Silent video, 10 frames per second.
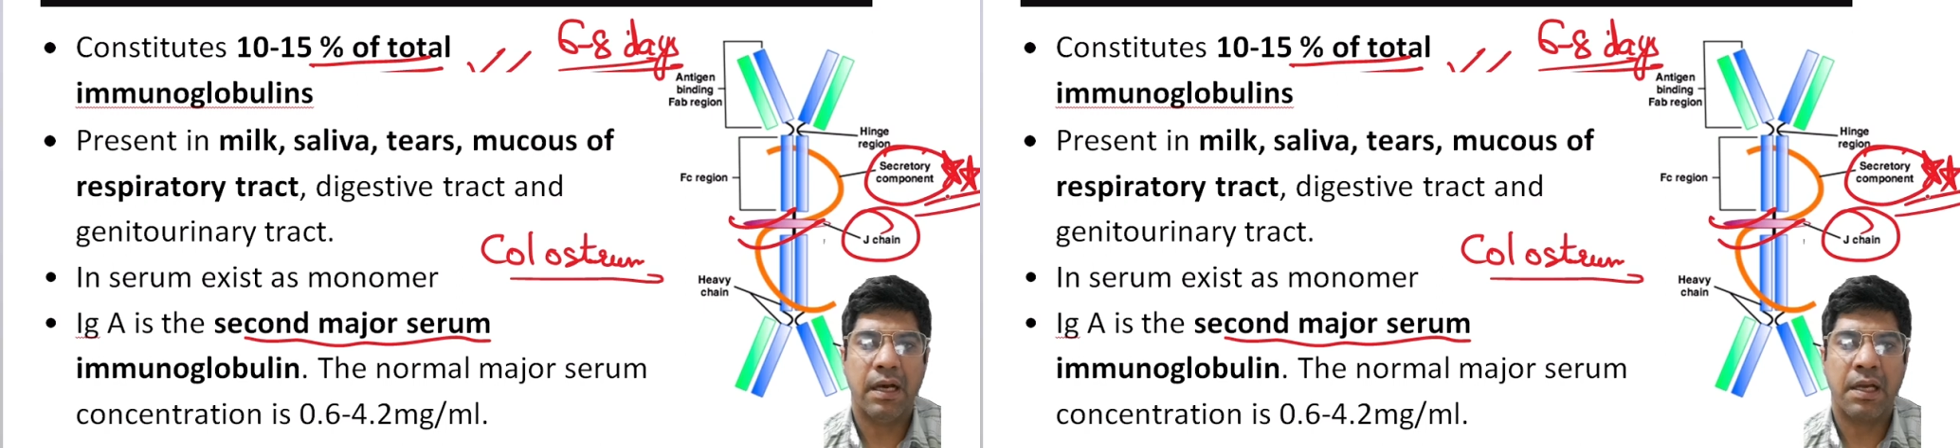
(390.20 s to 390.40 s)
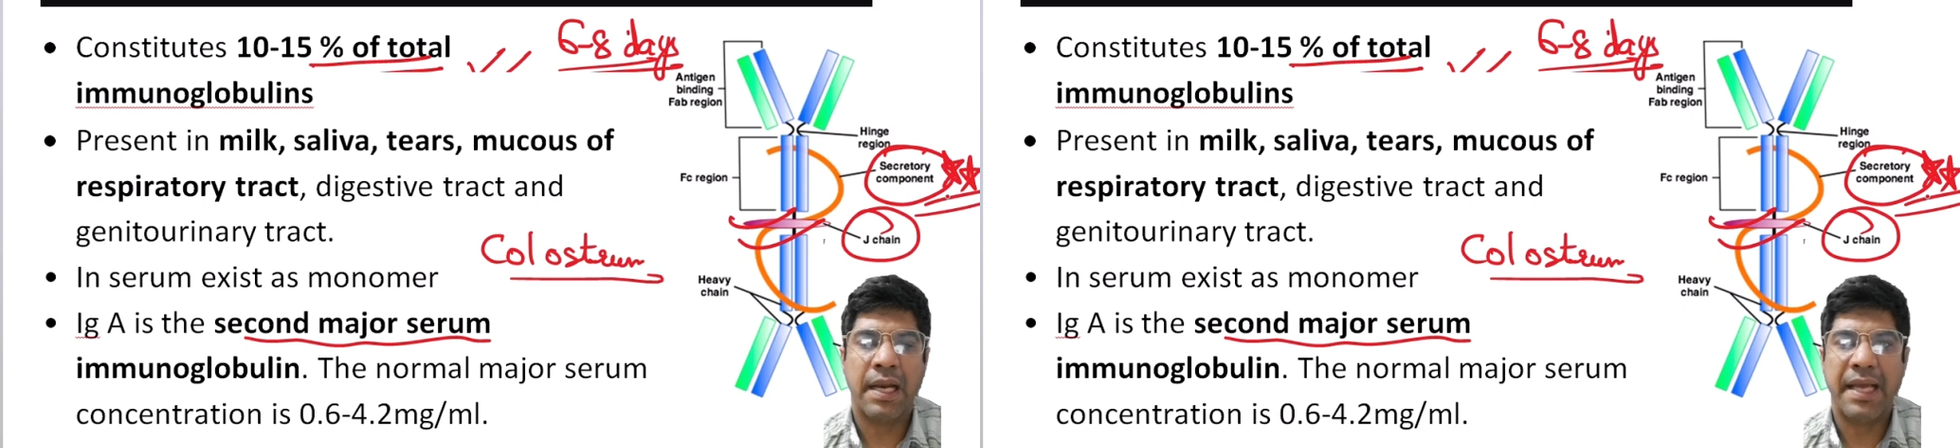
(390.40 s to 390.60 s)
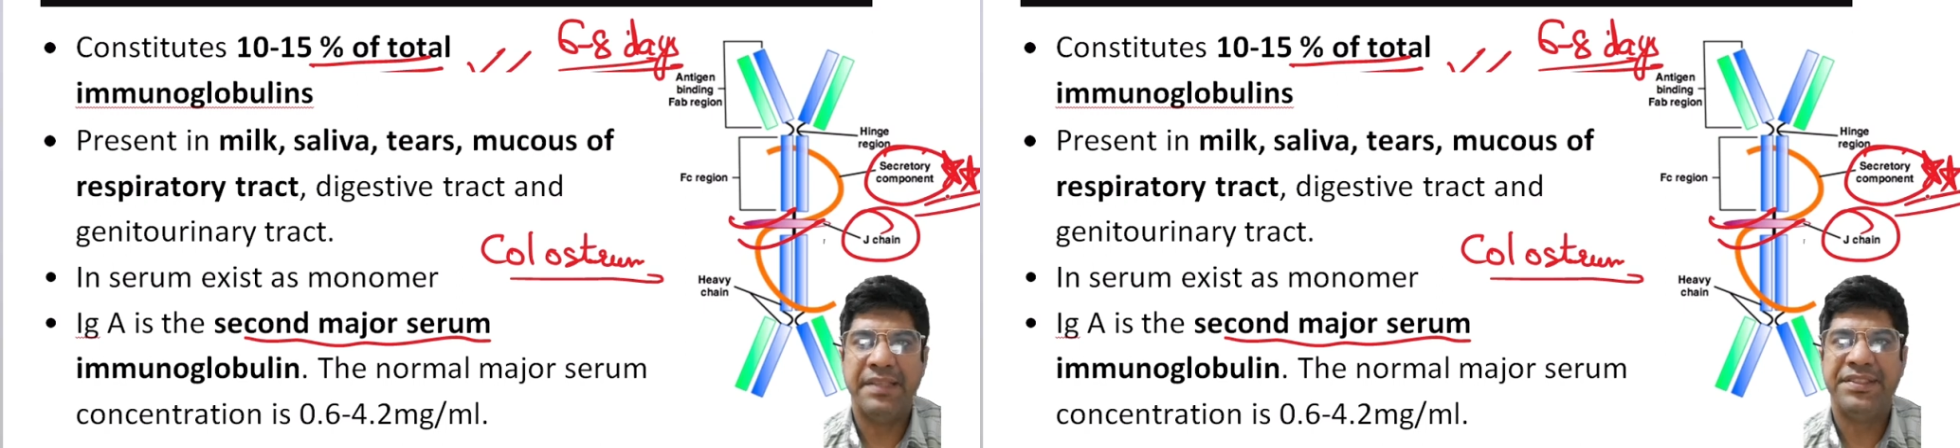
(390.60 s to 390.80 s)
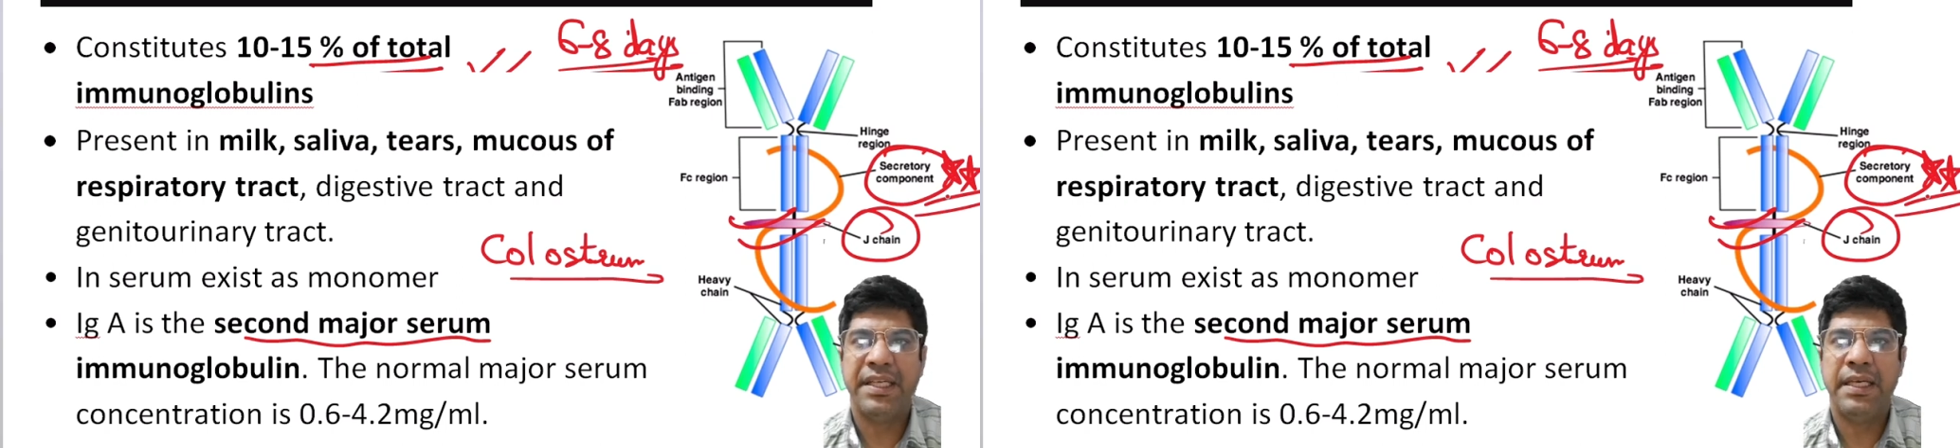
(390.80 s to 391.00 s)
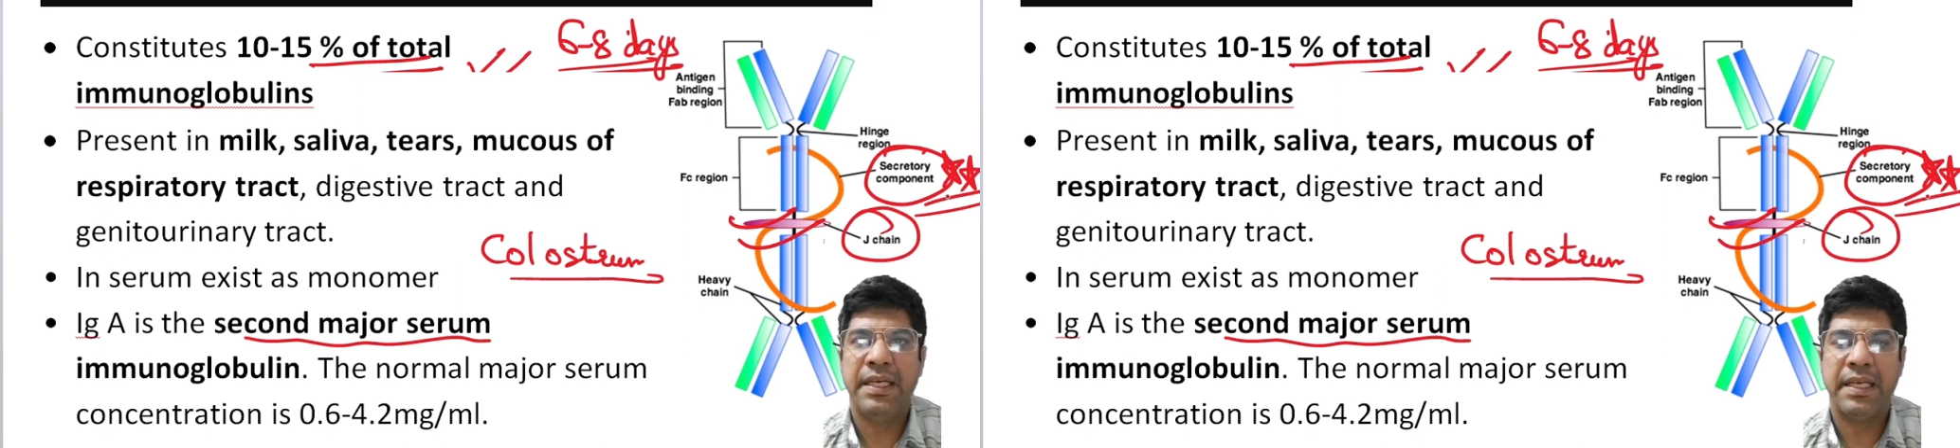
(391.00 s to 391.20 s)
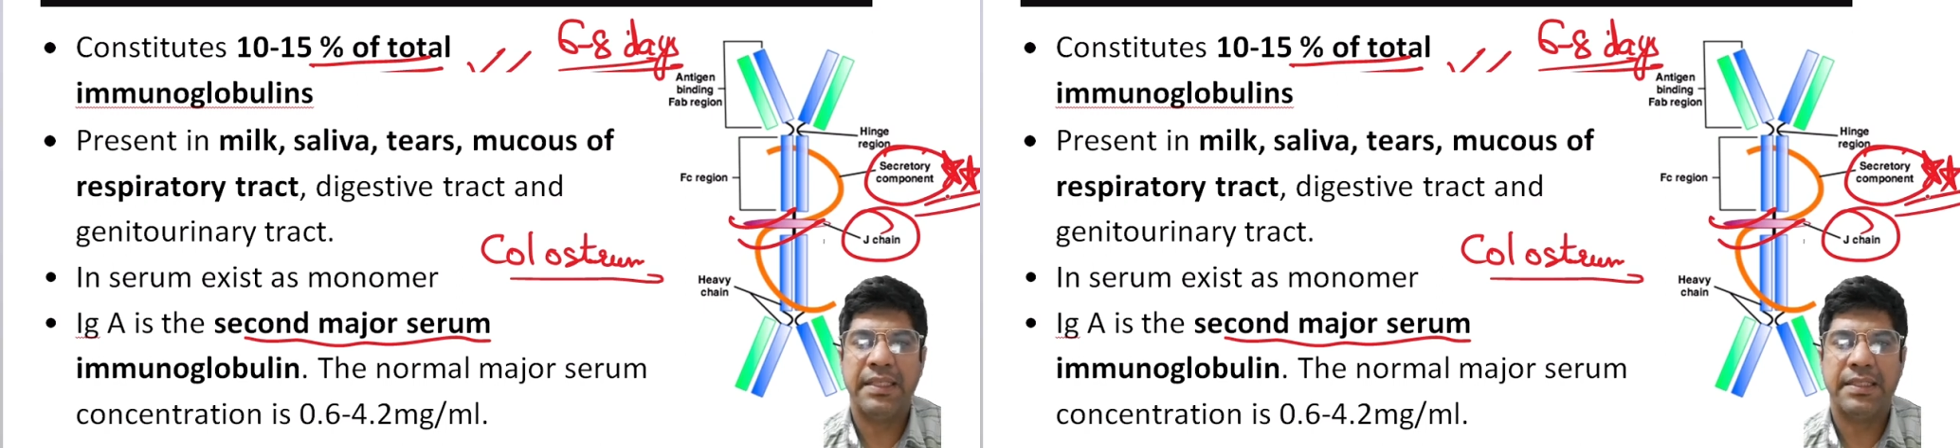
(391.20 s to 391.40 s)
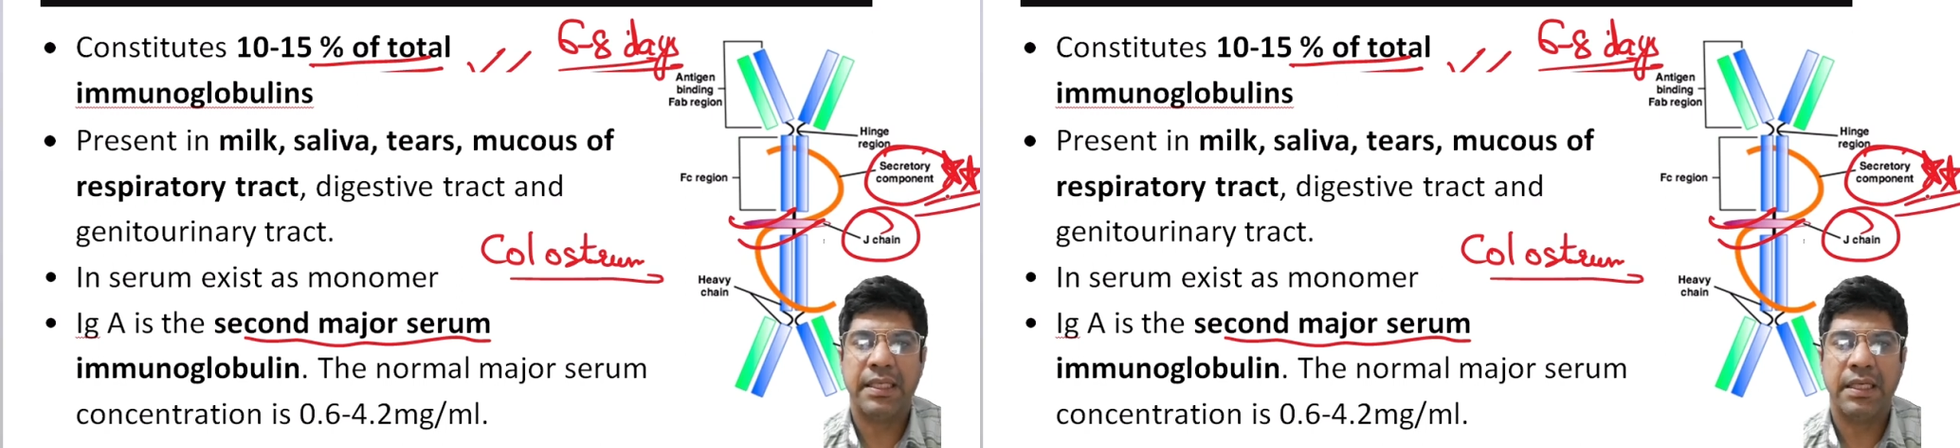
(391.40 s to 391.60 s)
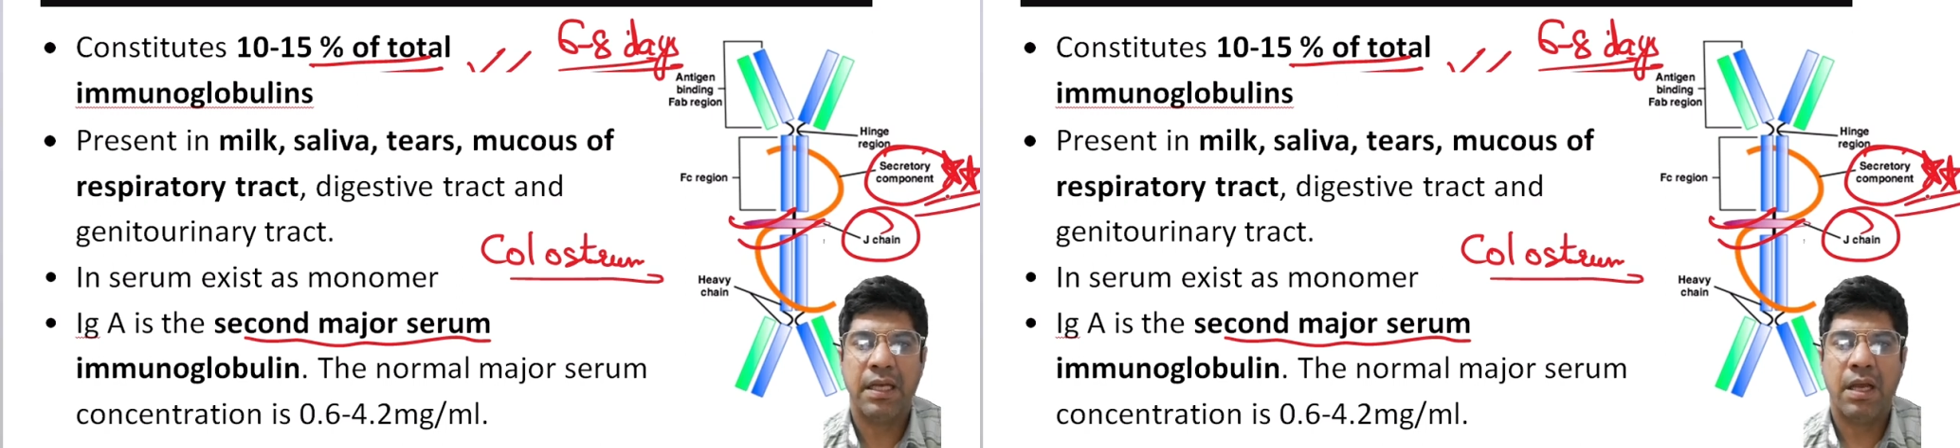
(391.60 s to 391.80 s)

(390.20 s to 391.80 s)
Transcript: a glycine rich